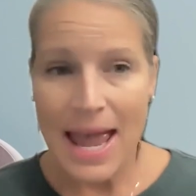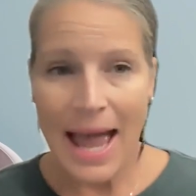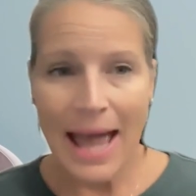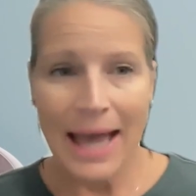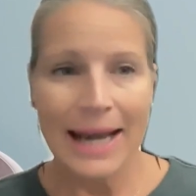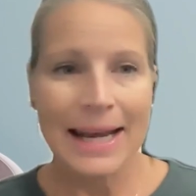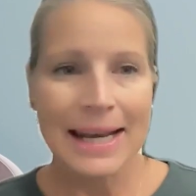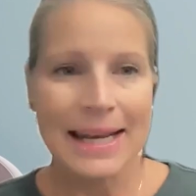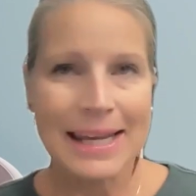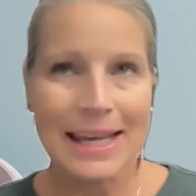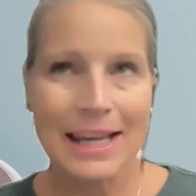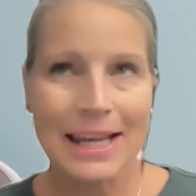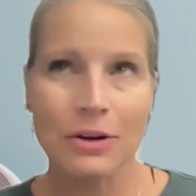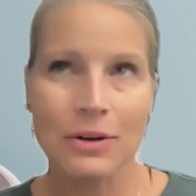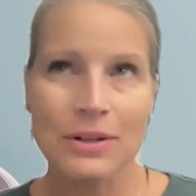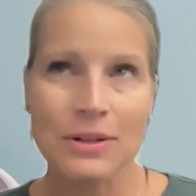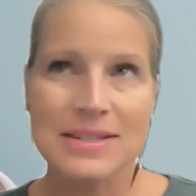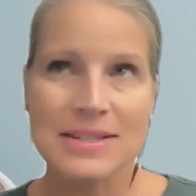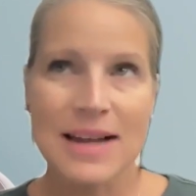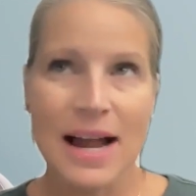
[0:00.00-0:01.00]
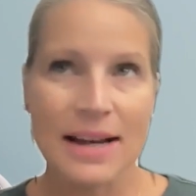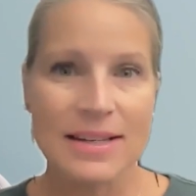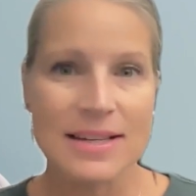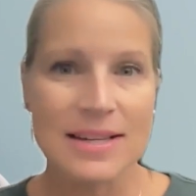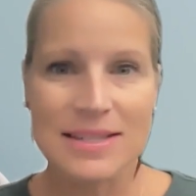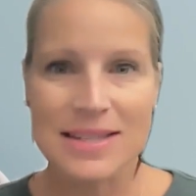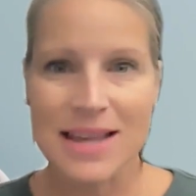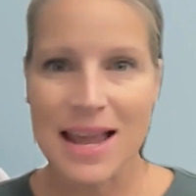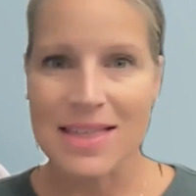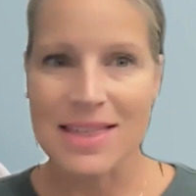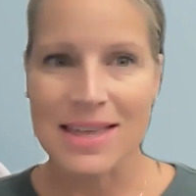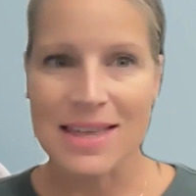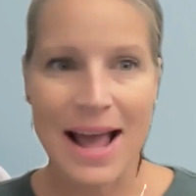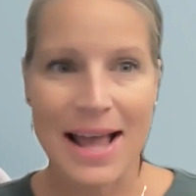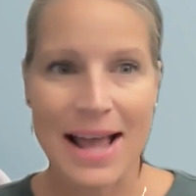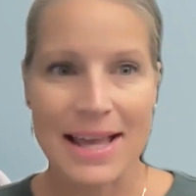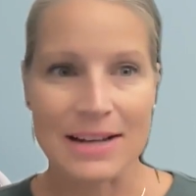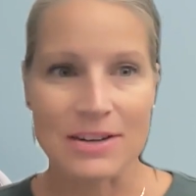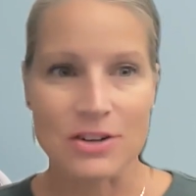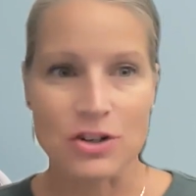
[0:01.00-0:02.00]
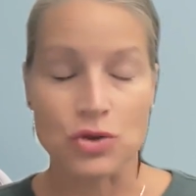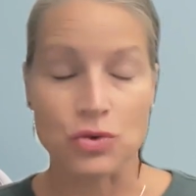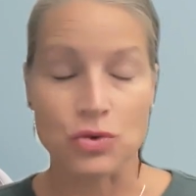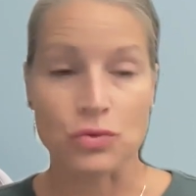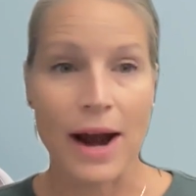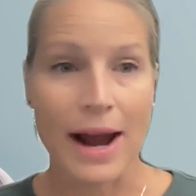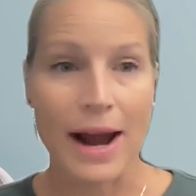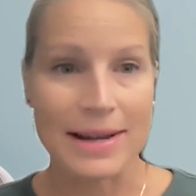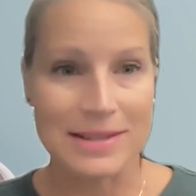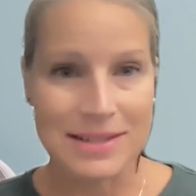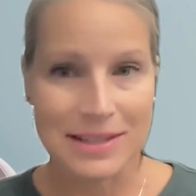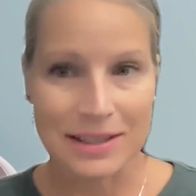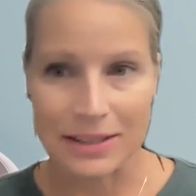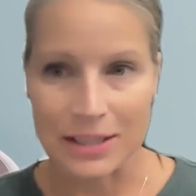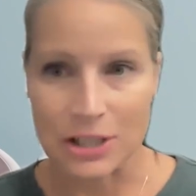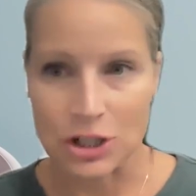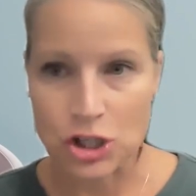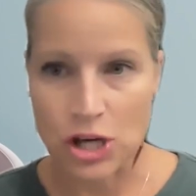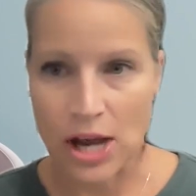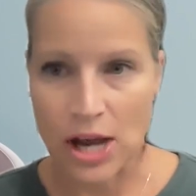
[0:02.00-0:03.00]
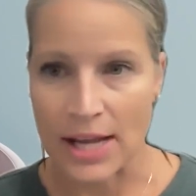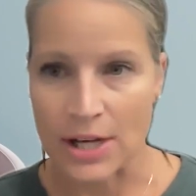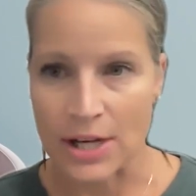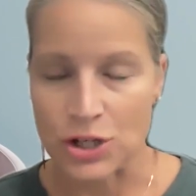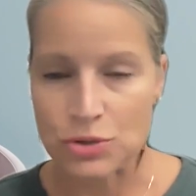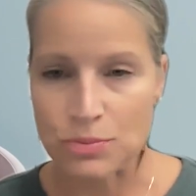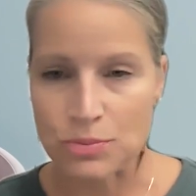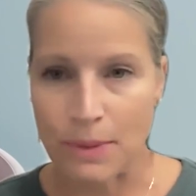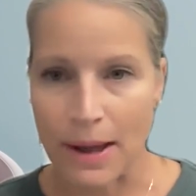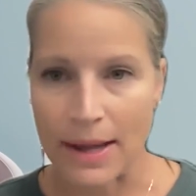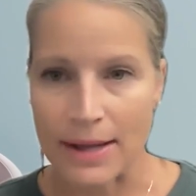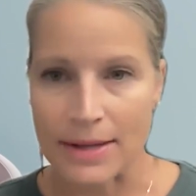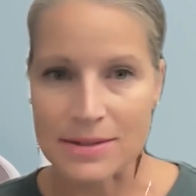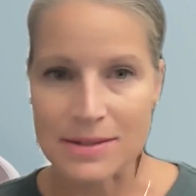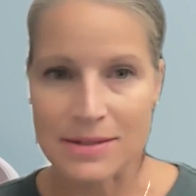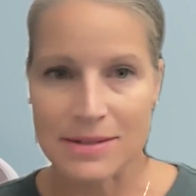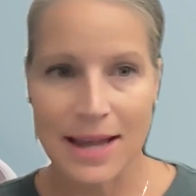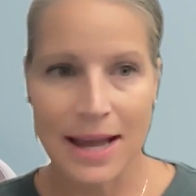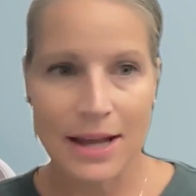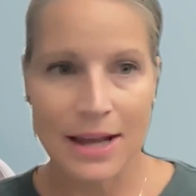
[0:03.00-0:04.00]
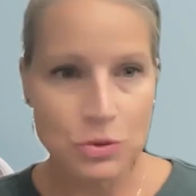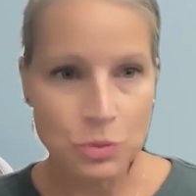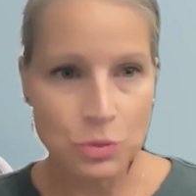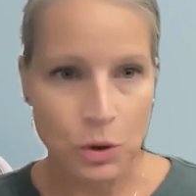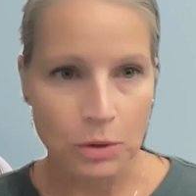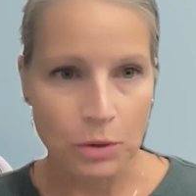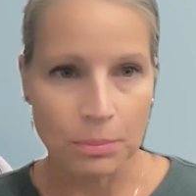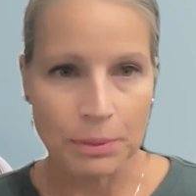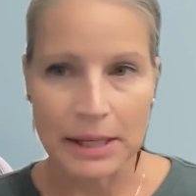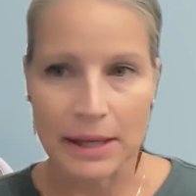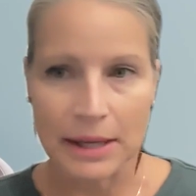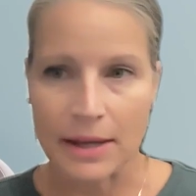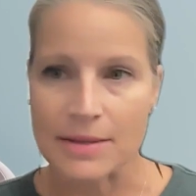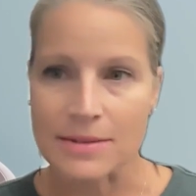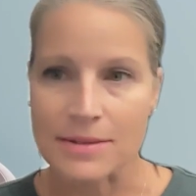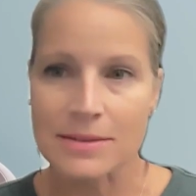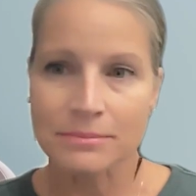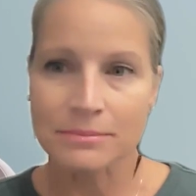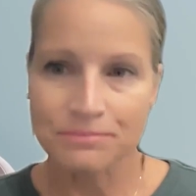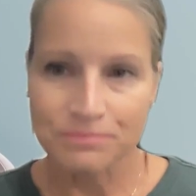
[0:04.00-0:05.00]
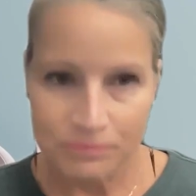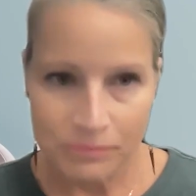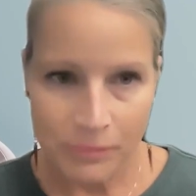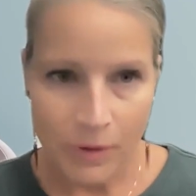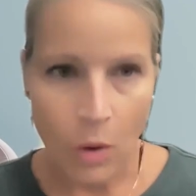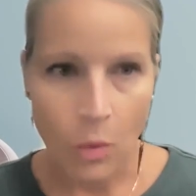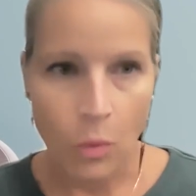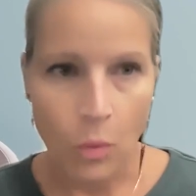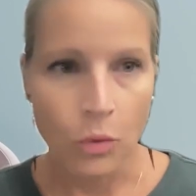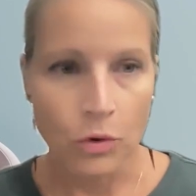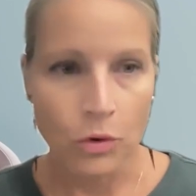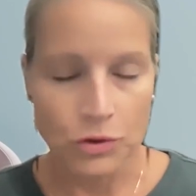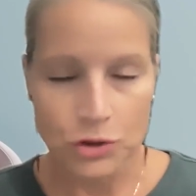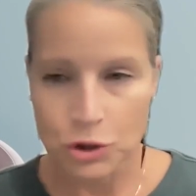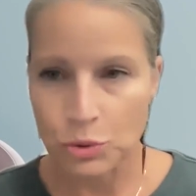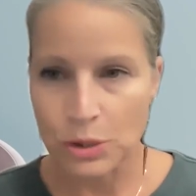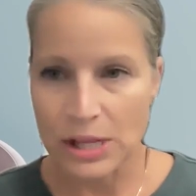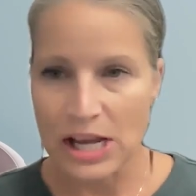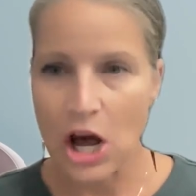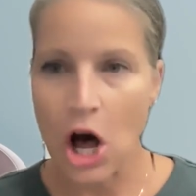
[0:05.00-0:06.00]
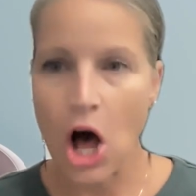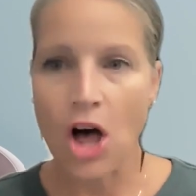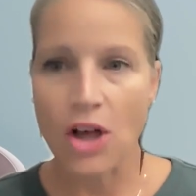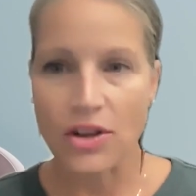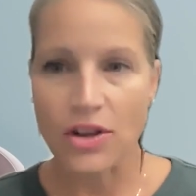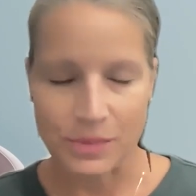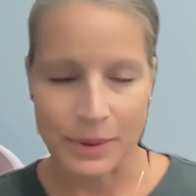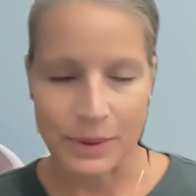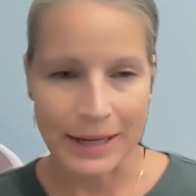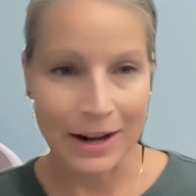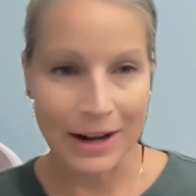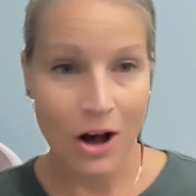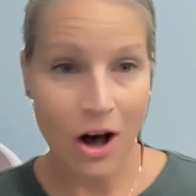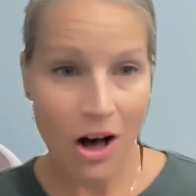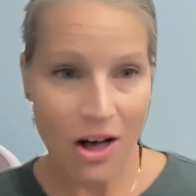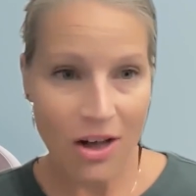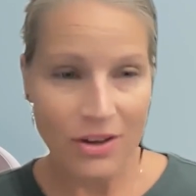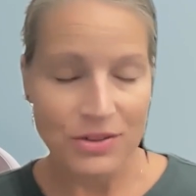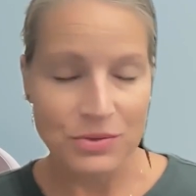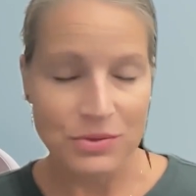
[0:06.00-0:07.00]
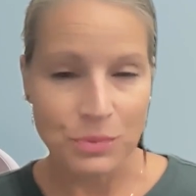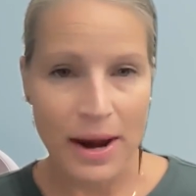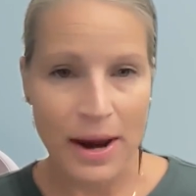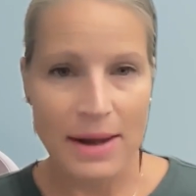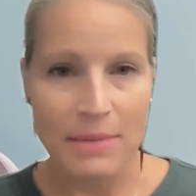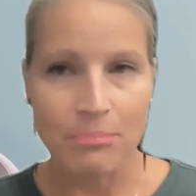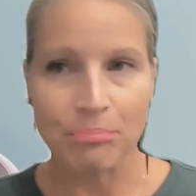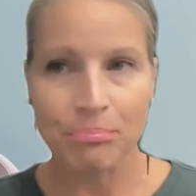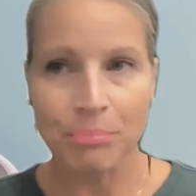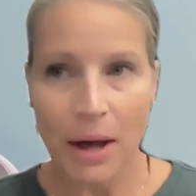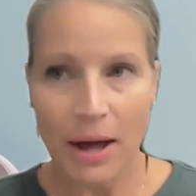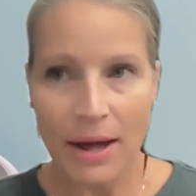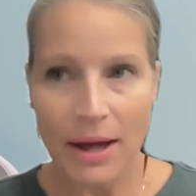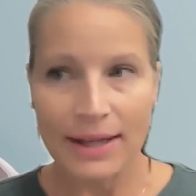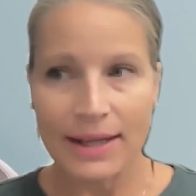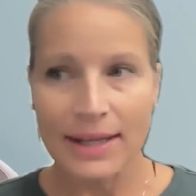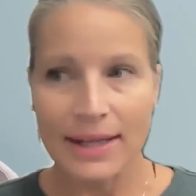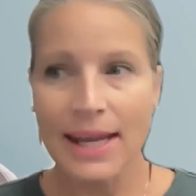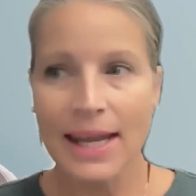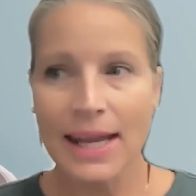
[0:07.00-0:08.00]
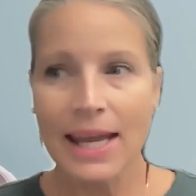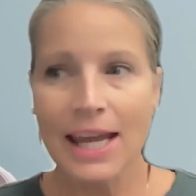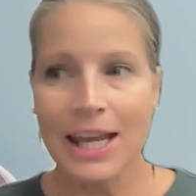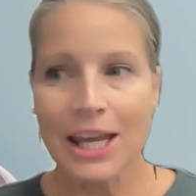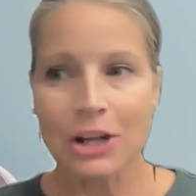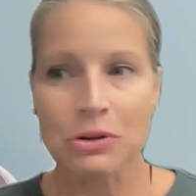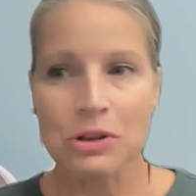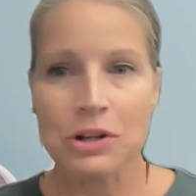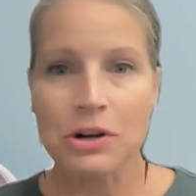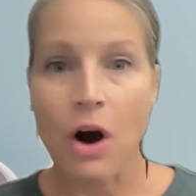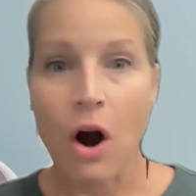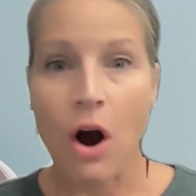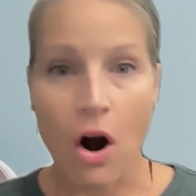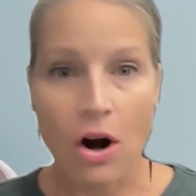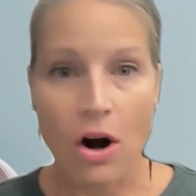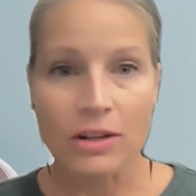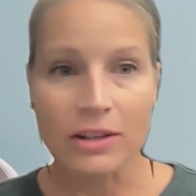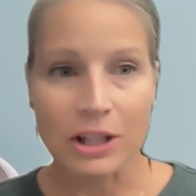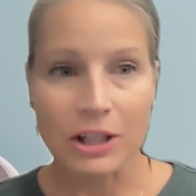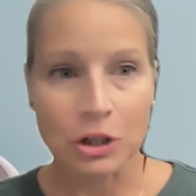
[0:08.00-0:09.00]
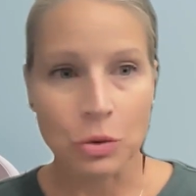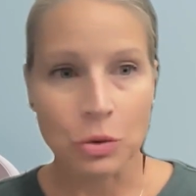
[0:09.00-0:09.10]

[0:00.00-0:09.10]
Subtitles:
And it's not to say that I can drastically change my schedule, because duty calls when it calls, right? But there are